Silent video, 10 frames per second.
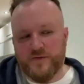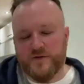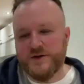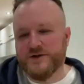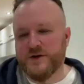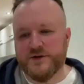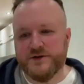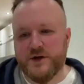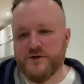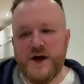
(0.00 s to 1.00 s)
friendship, our
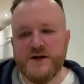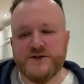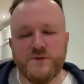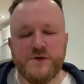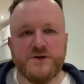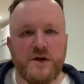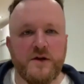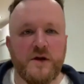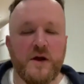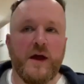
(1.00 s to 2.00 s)
association with each
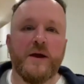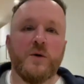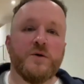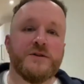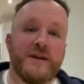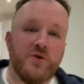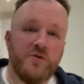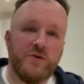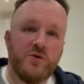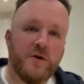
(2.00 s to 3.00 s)
other, was in New
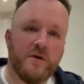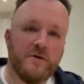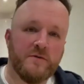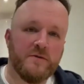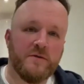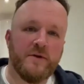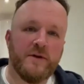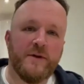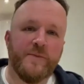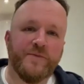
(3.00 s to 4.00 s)
York.
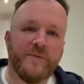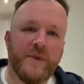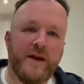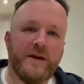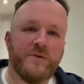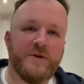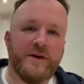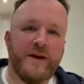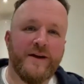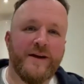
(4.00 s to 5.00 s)
Sure.
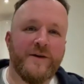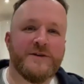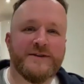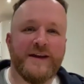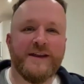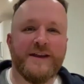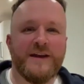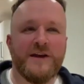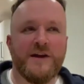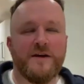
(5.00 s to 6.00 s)
It was at
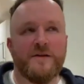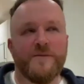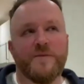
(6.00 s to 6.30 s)
the